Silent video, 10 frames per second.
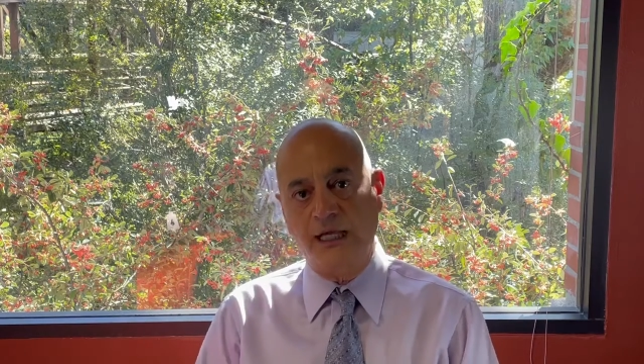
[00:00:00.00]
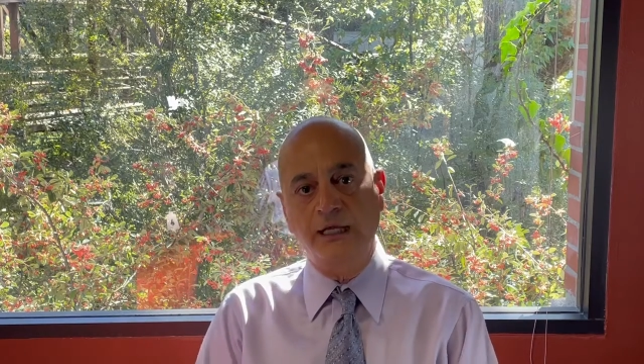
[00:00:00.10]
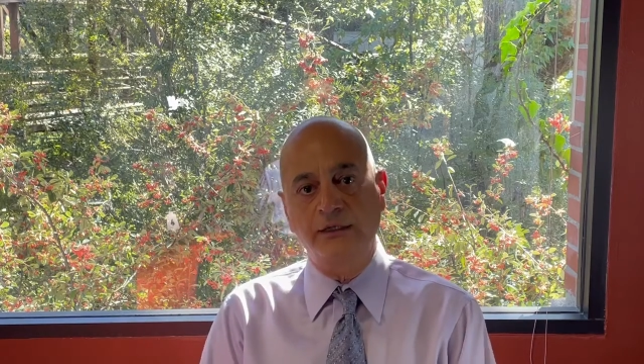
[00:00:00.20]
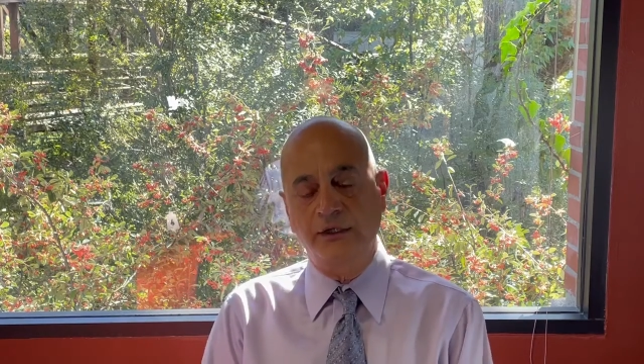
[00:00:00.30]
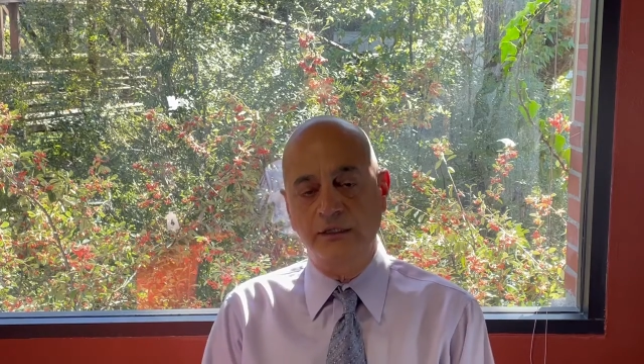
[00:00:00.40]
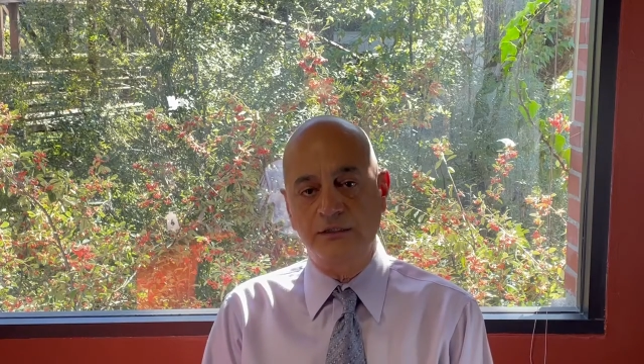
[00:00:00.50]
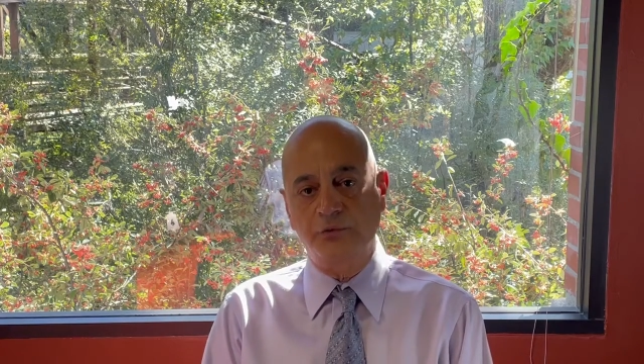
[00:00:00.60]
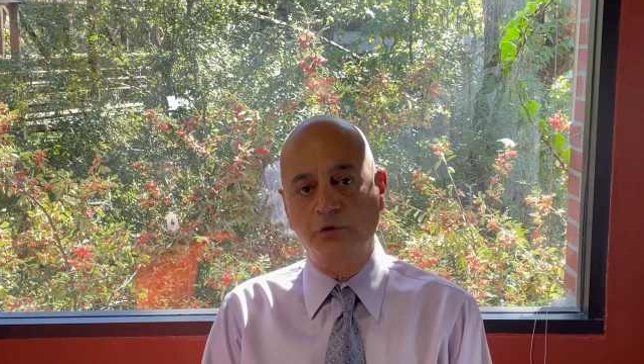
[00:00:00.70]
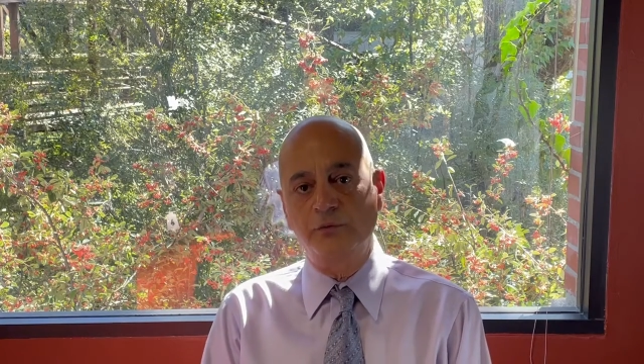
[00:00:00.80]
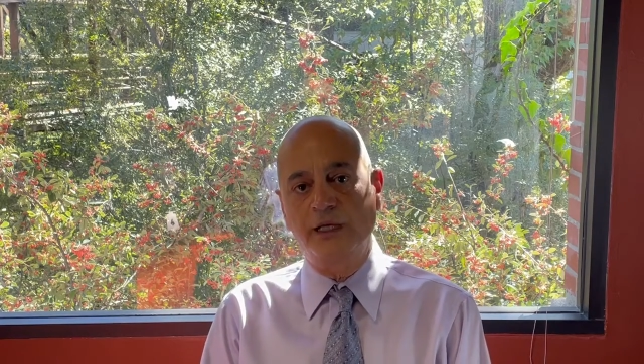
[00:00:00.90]
and
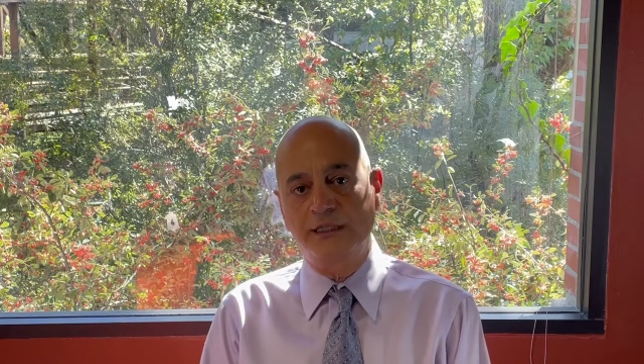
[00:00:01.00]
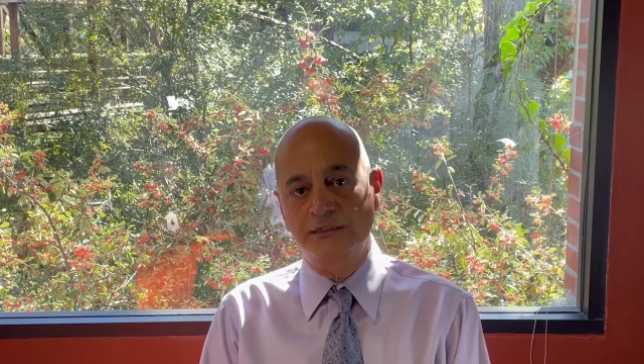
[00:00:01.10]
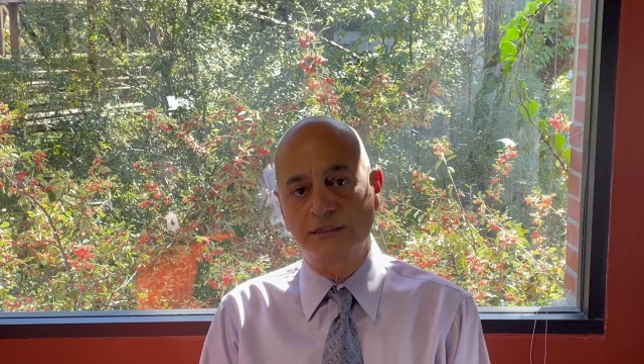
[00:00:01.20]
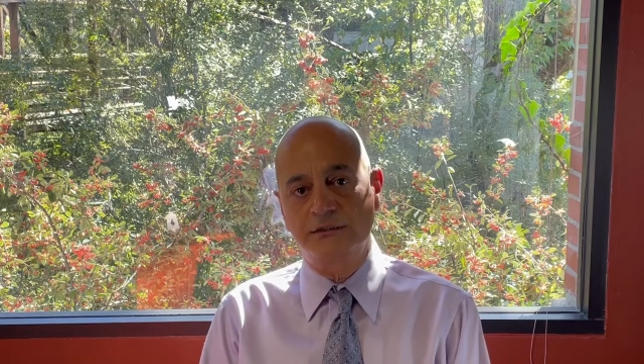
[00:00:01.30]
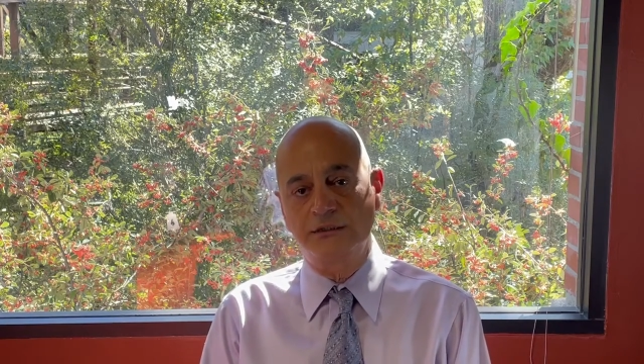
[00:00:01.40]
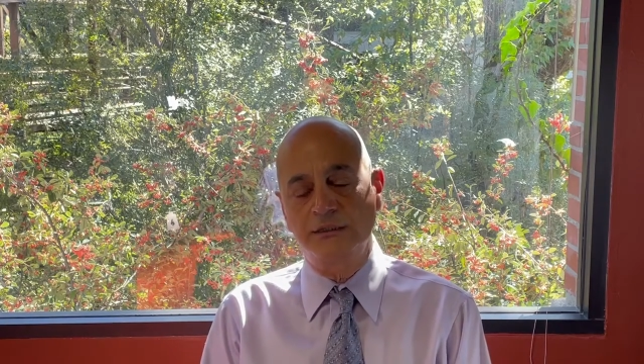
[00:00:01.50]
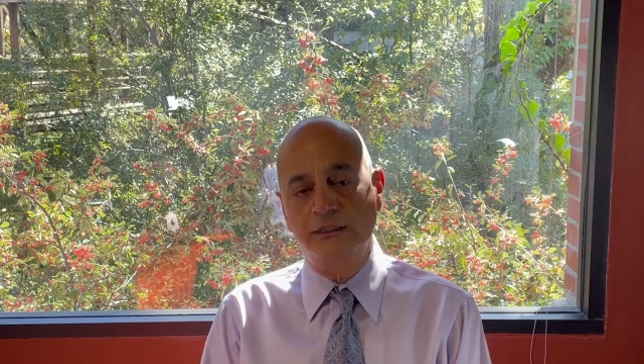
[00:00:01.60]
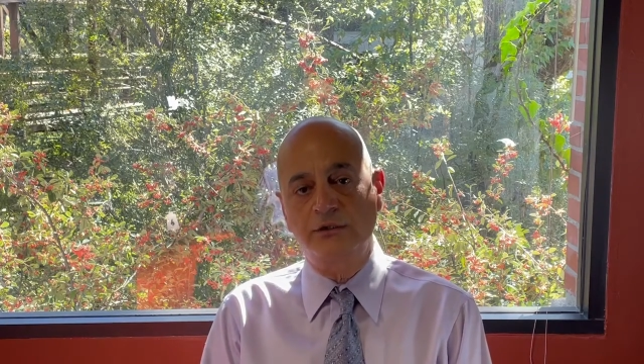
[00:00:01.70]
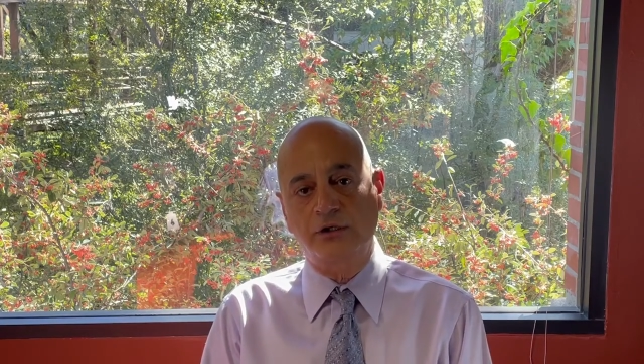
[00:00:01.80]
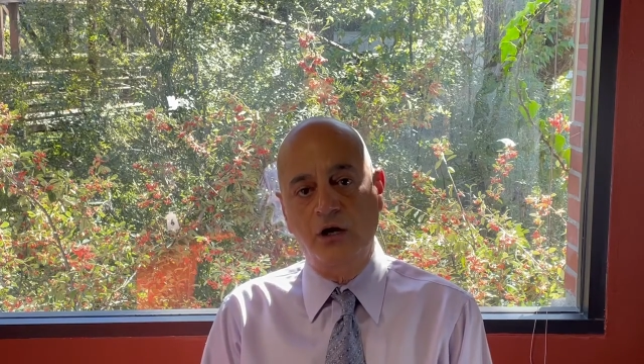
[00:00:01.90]
atypical bacteria
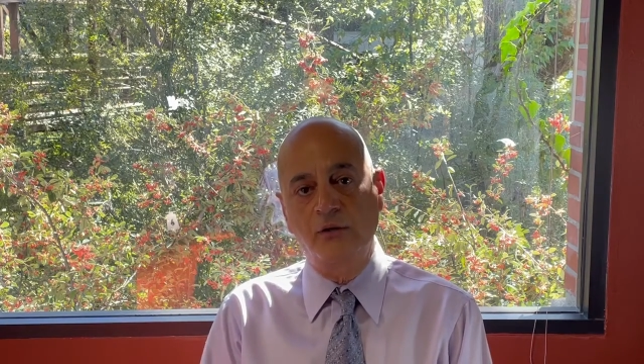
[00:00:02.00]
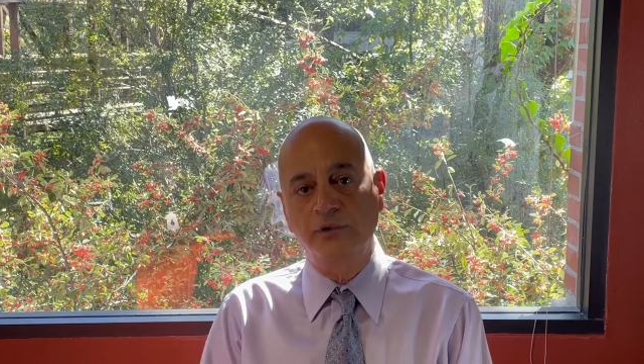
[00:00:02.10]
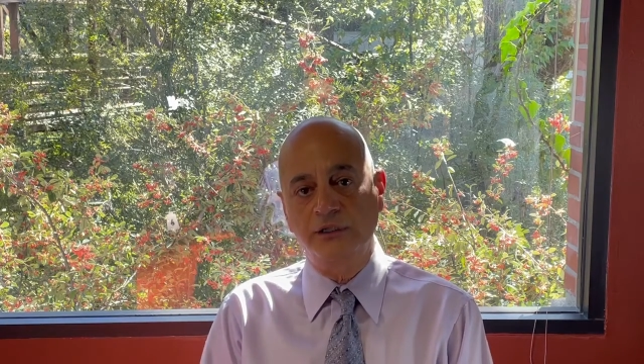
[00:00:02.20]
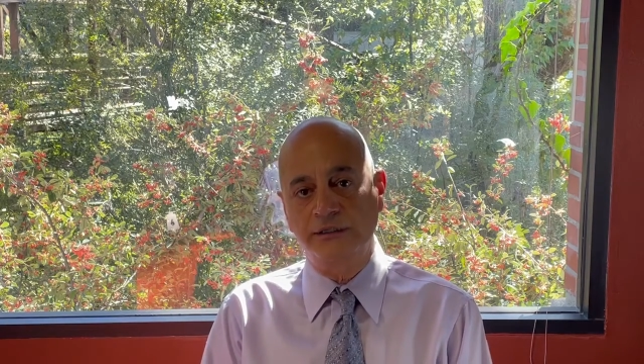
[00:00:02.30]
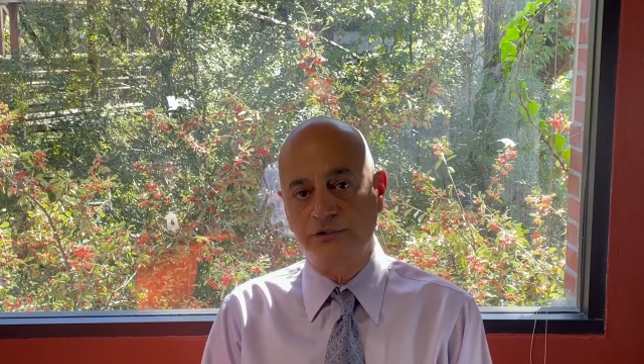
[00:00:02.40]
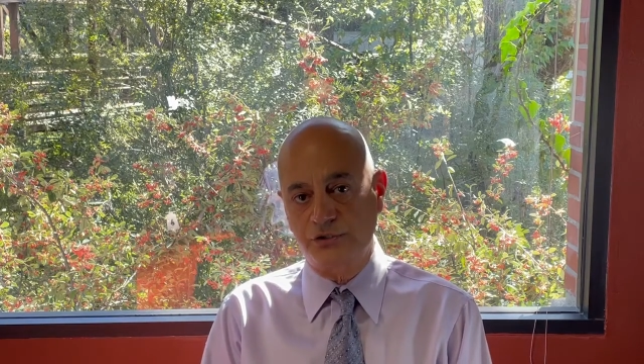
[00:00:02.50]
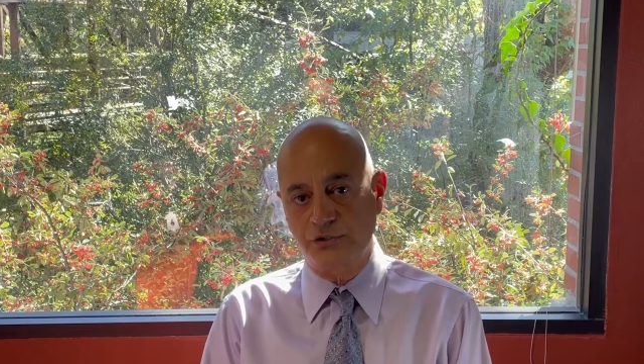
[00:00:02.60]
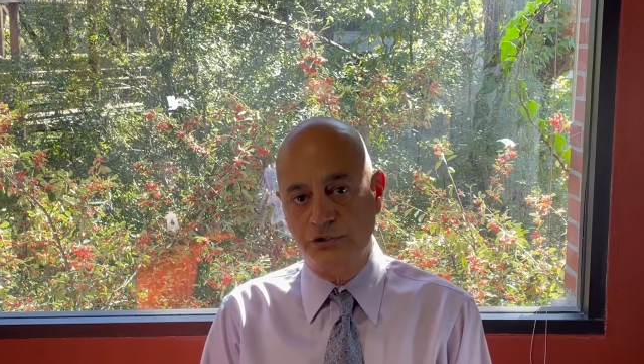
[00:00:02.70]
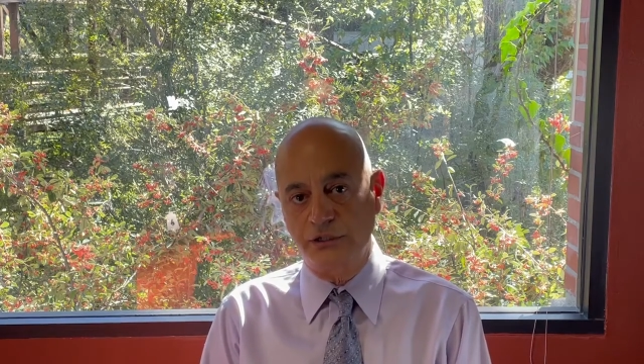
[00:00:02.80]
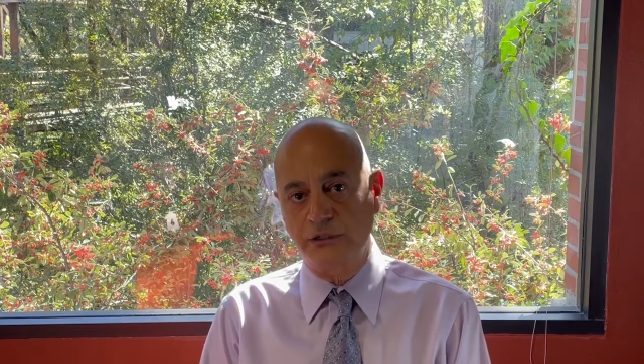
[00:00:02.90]
that are commonly
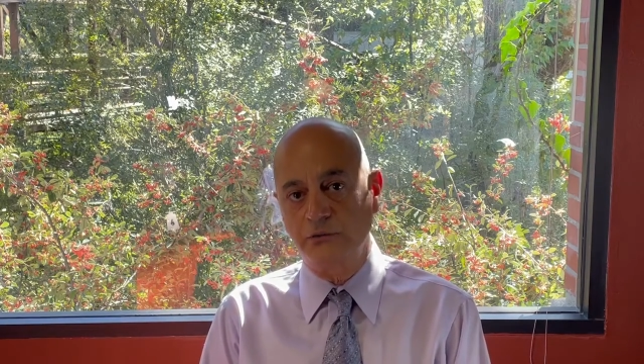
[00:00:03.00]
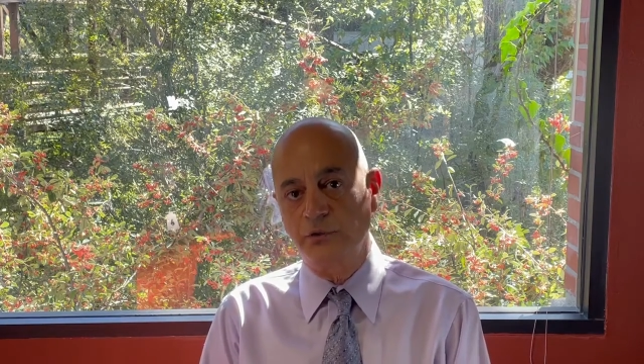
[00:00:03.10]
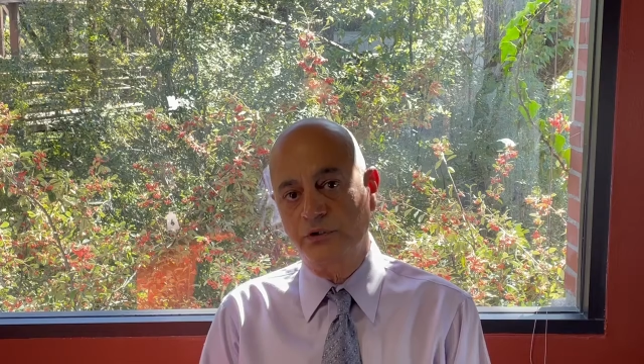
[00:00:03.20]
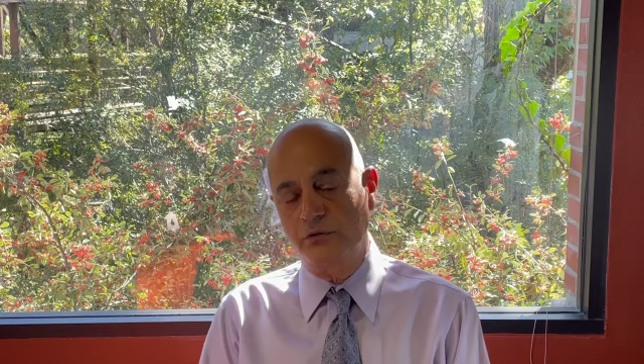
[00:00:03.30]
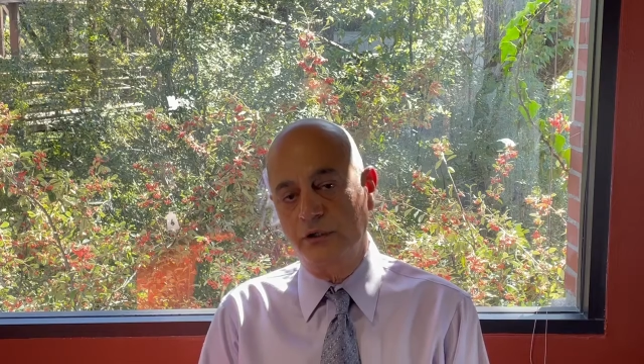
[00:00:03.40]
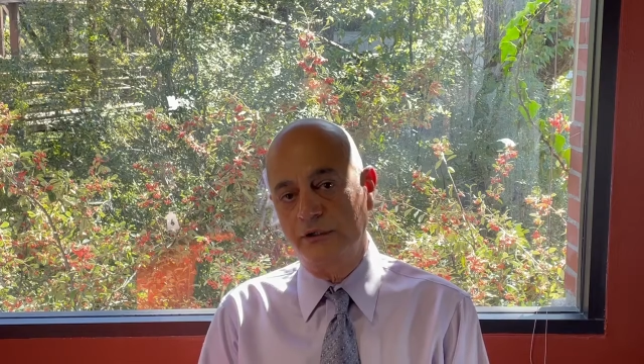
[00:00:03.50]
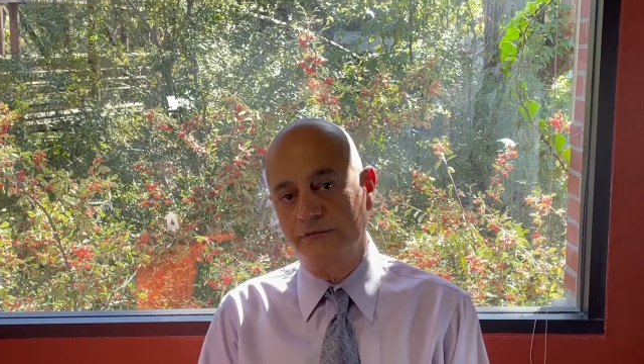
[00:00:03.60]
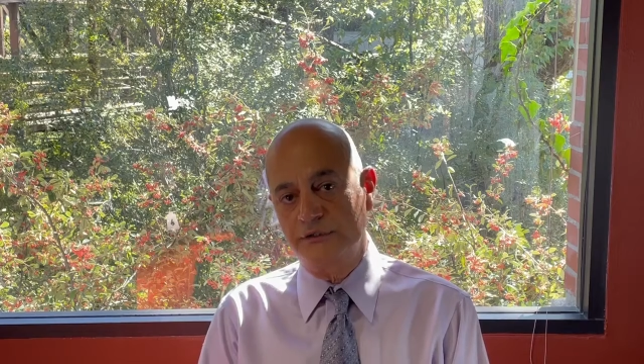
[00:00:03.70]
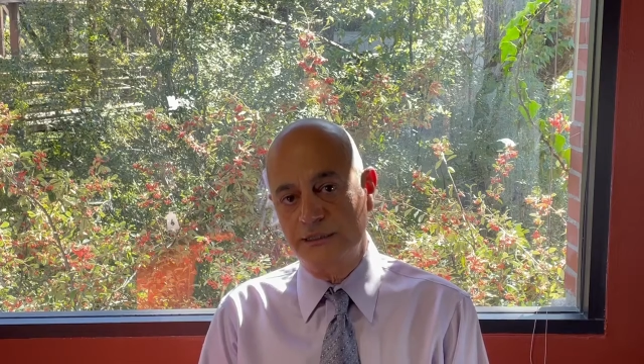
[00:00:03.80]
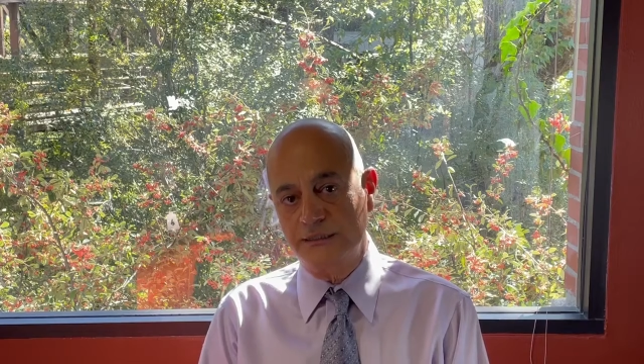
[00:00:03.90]
associated with chronic
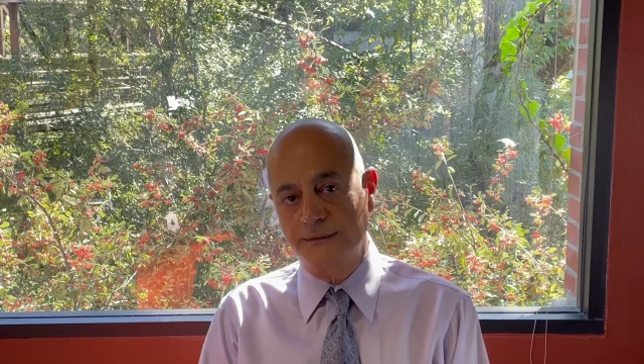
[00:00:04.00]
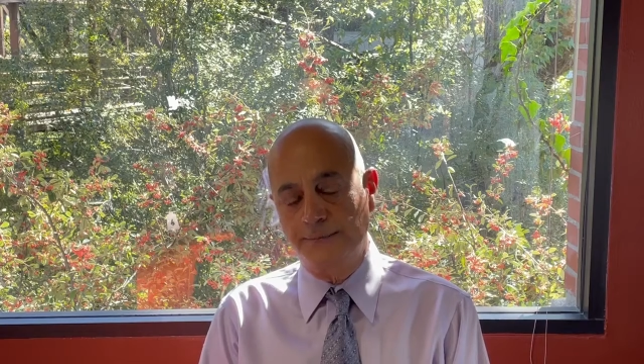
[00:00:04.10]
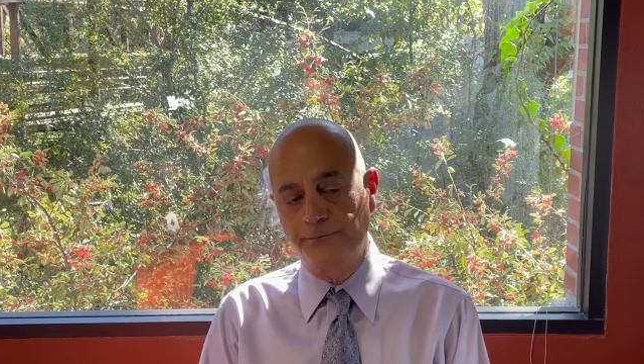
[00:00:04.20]
fatigue.